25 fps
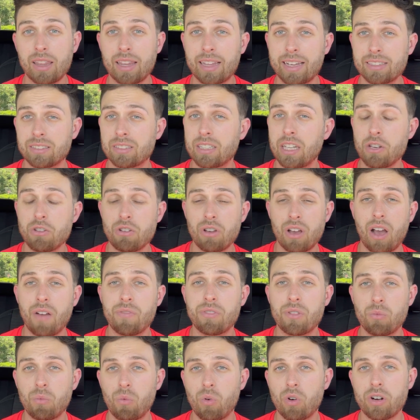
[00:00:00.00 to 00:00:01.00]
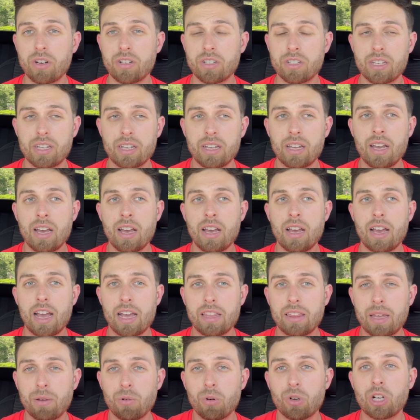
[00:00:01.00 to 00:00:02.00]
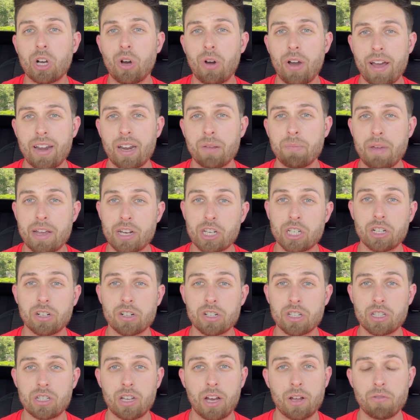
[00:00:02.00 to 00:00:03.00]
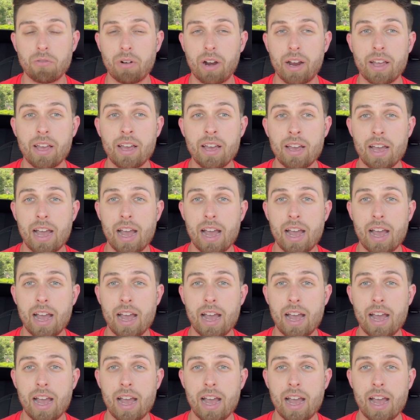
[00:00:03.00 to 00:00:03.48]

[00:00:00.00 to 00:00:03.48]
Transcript: like I said, you have the warranty and they will go ahead and make sure it's done right.